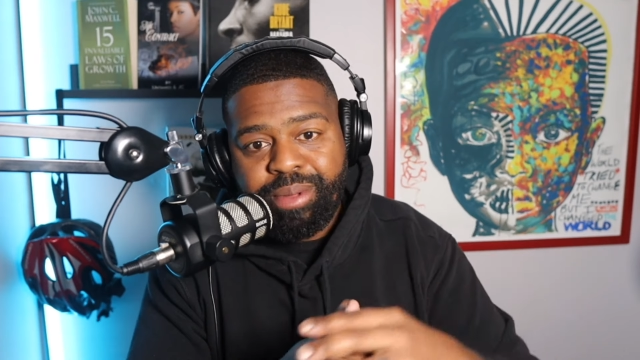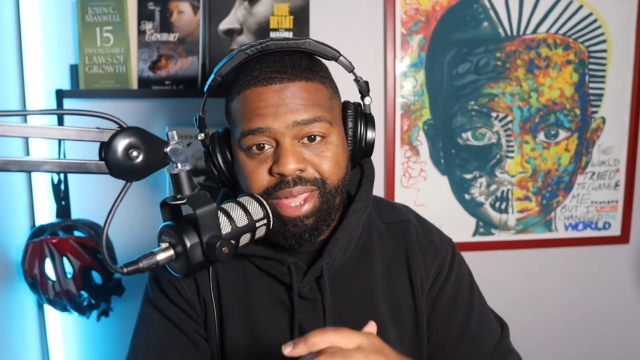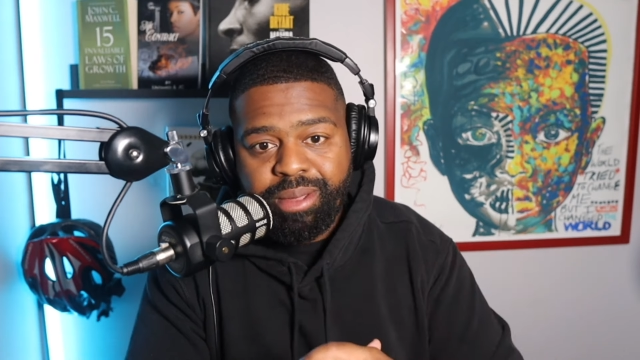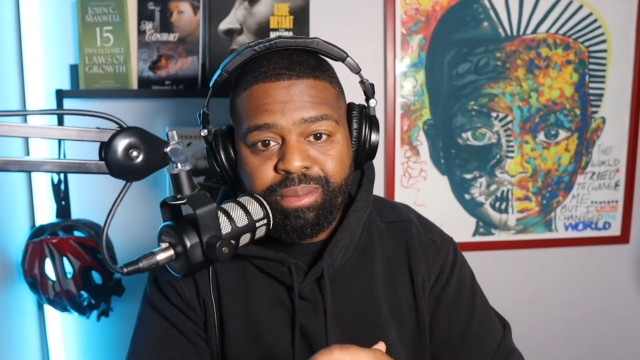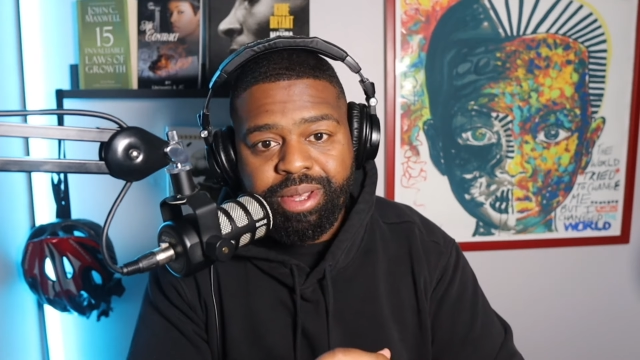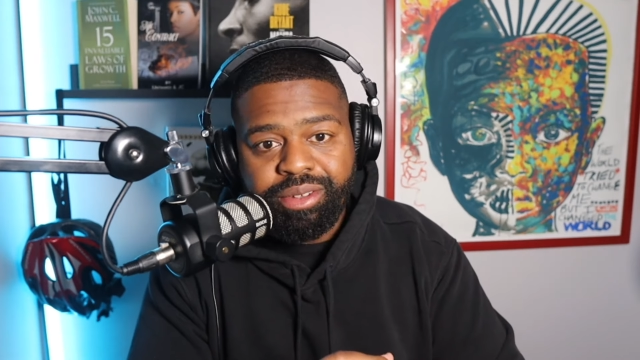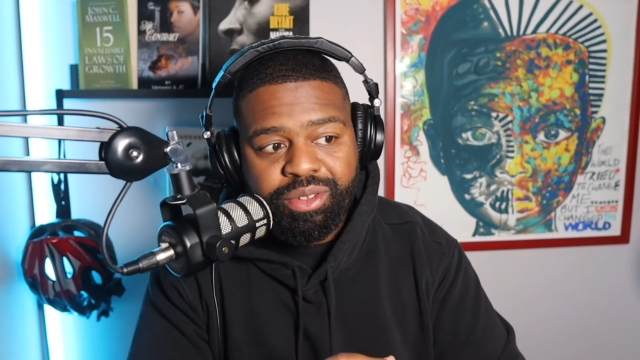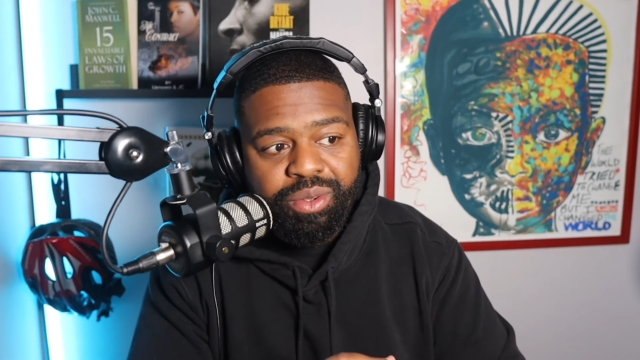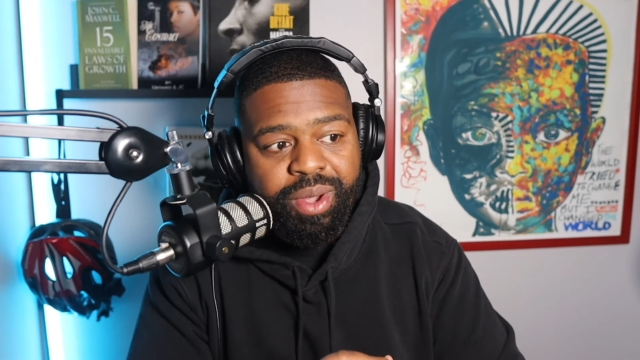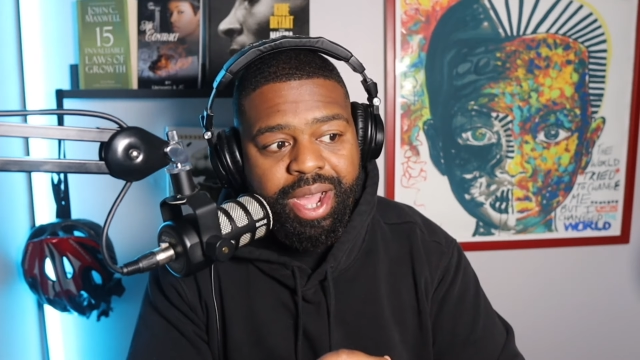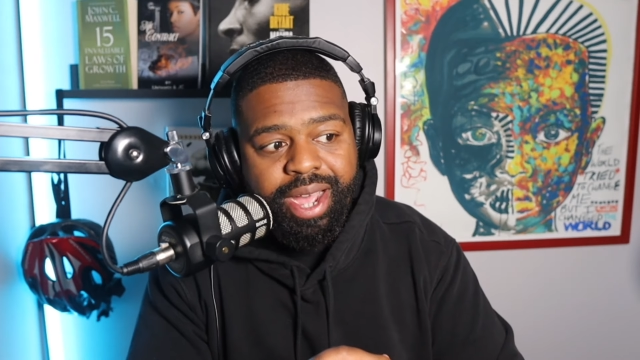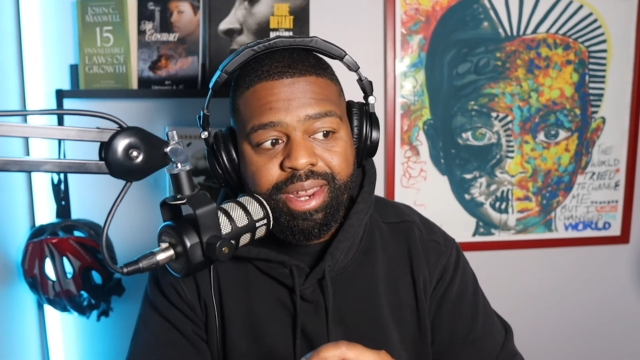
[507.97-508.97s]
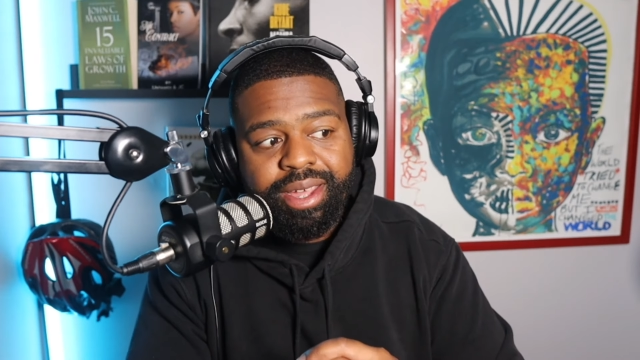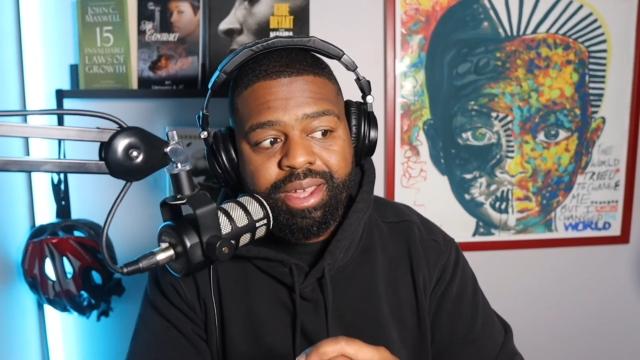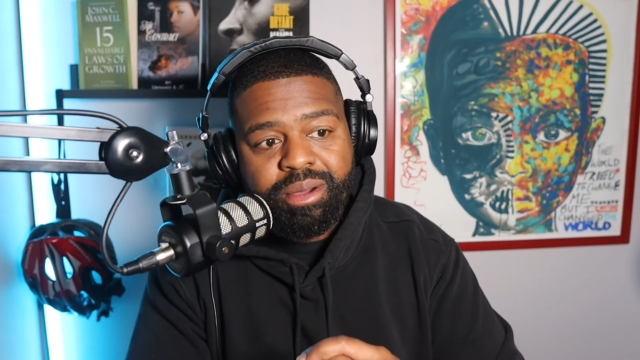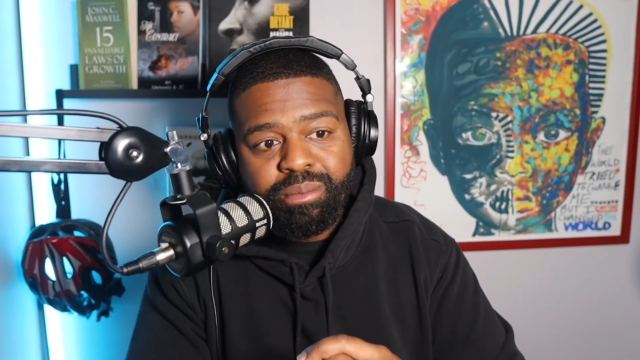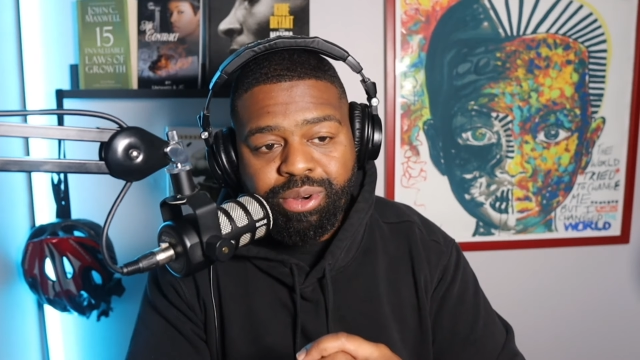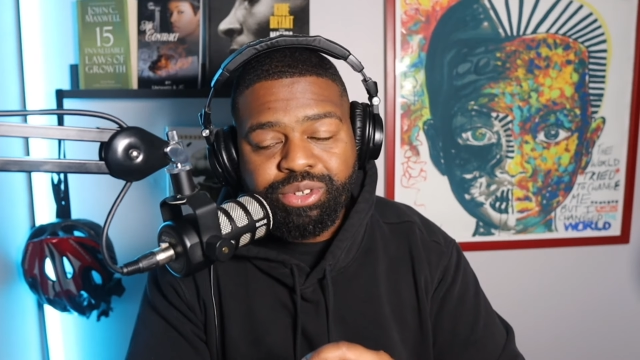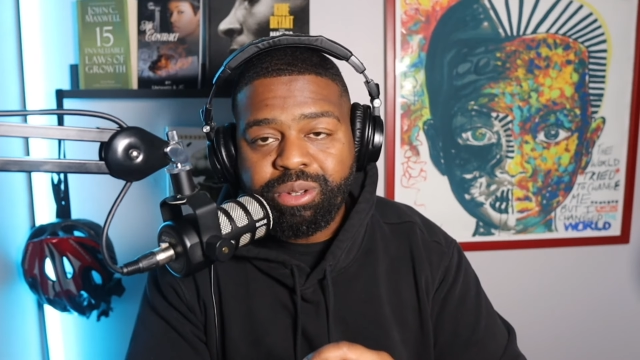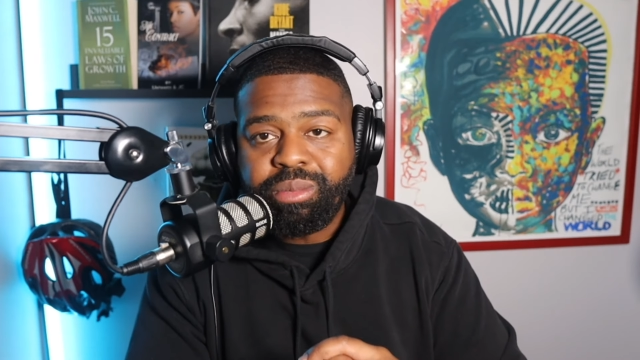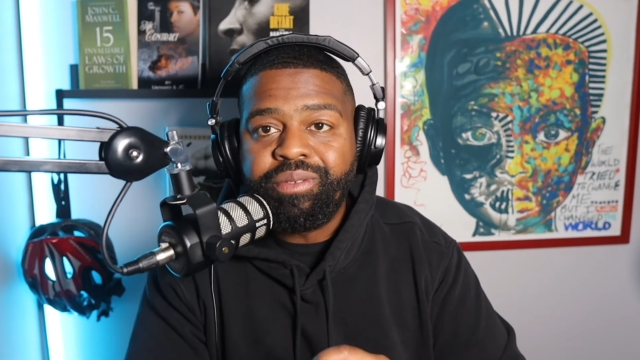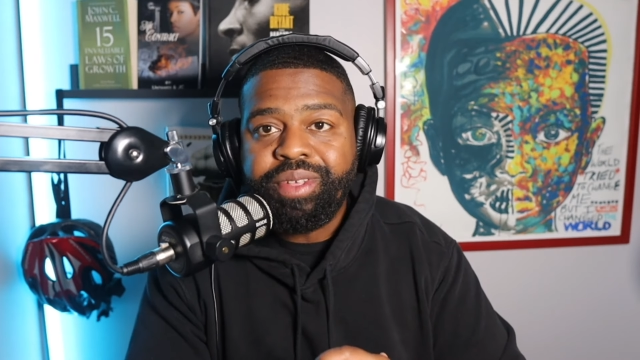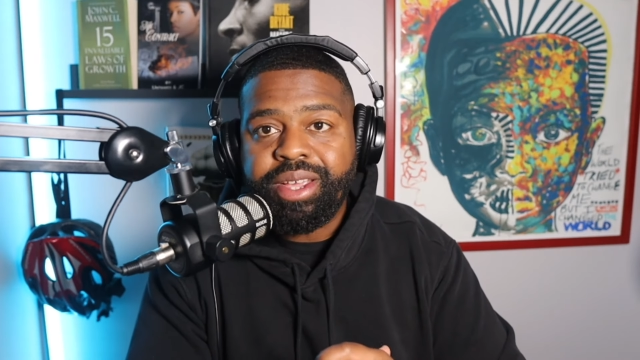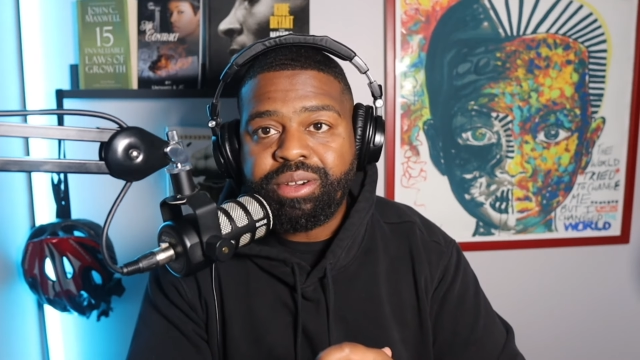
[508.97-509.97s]
not paying your bills and you got
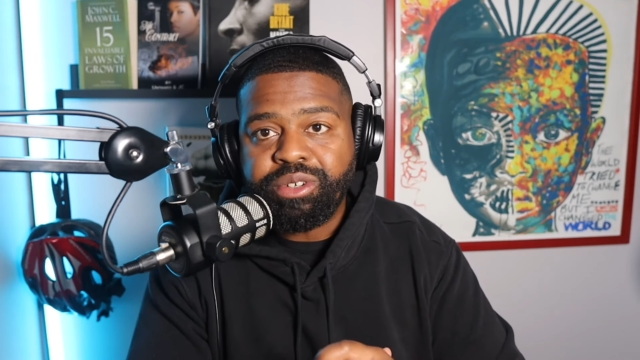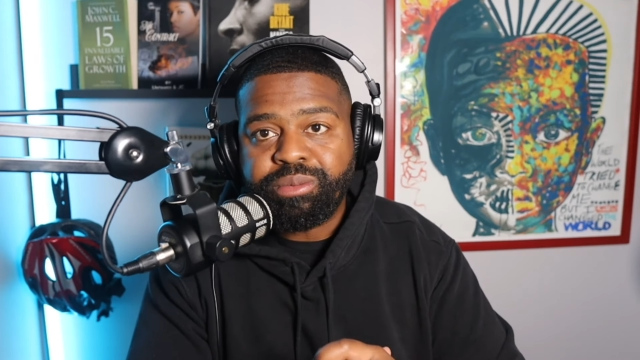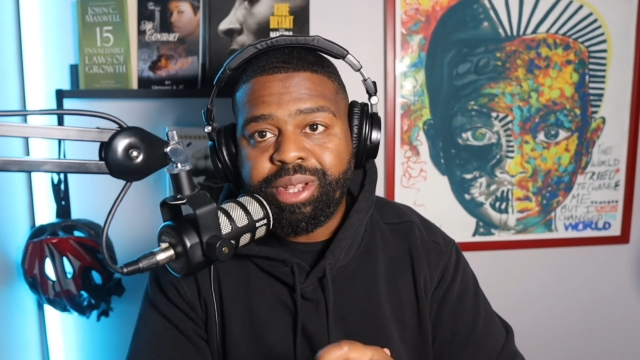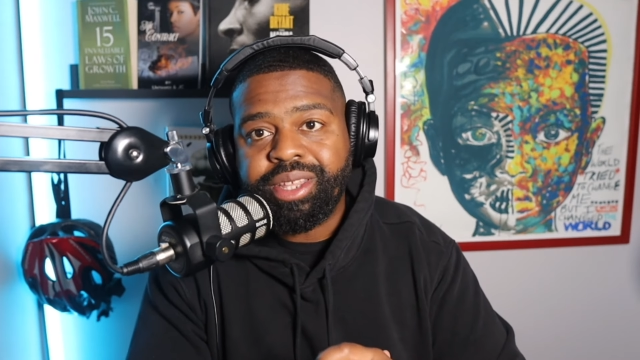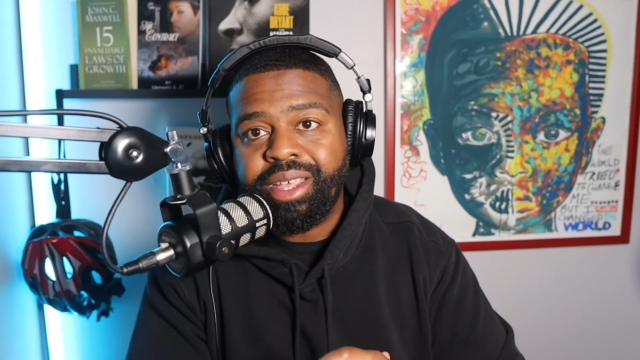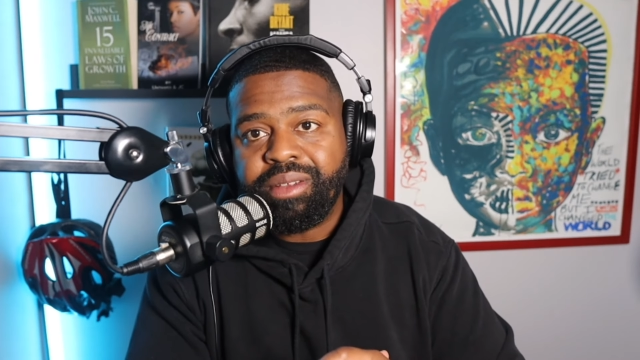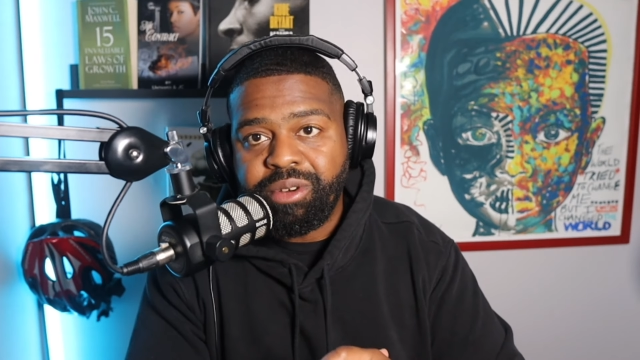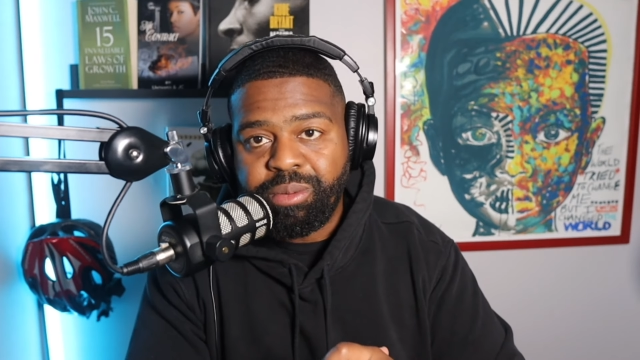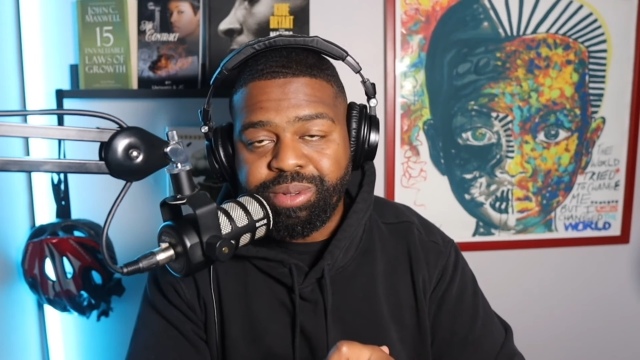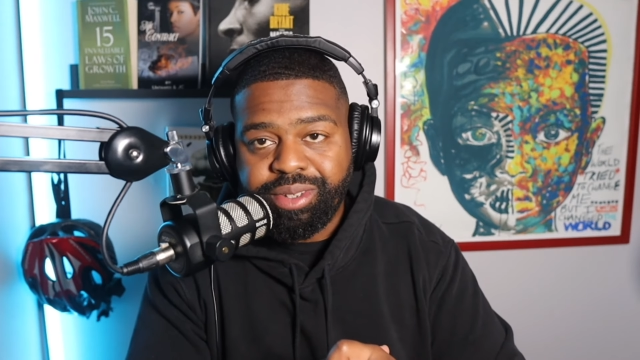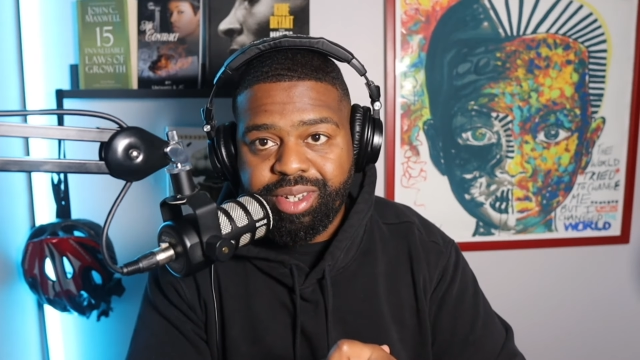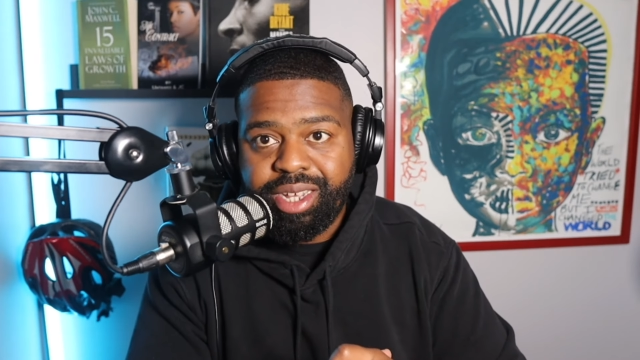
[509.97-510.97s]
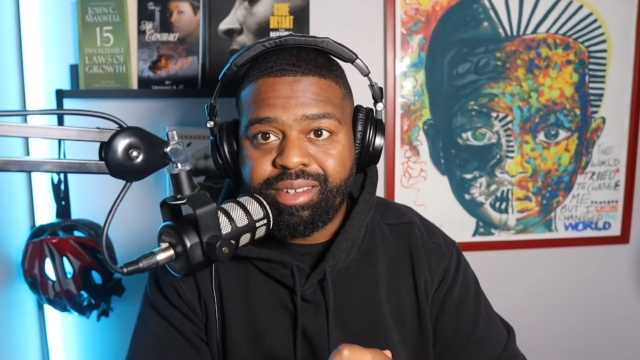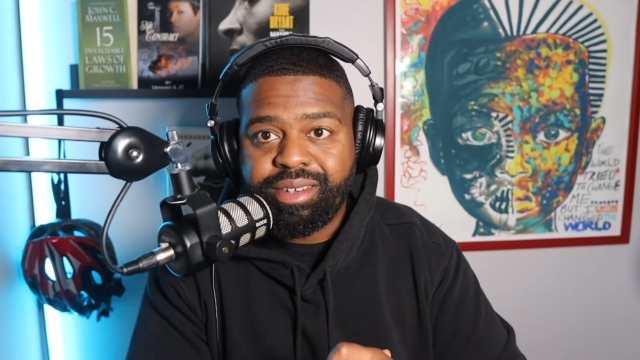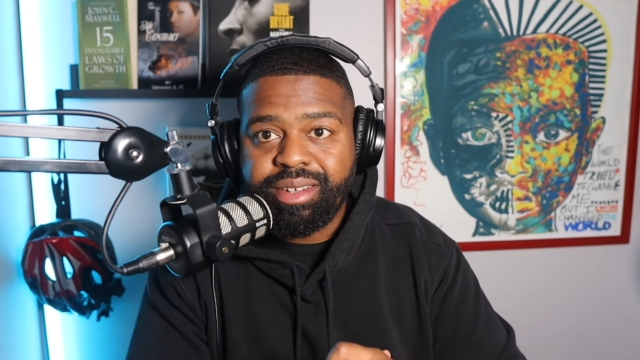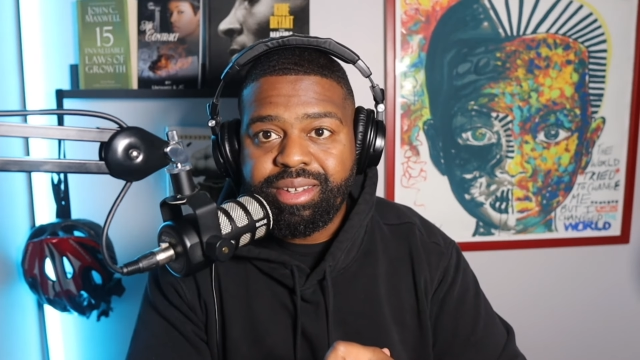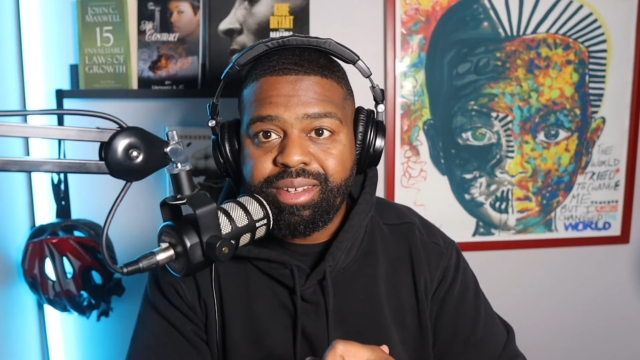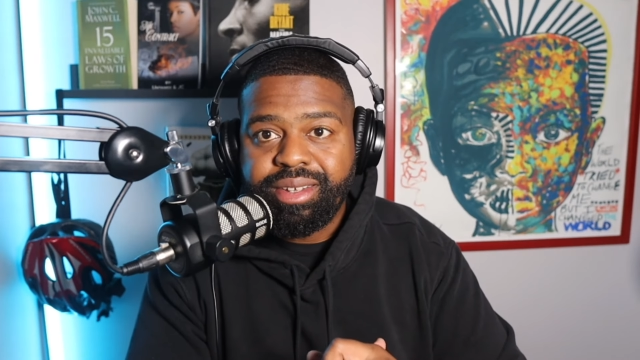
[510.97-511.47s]
multiple vehicles about to get repossessed.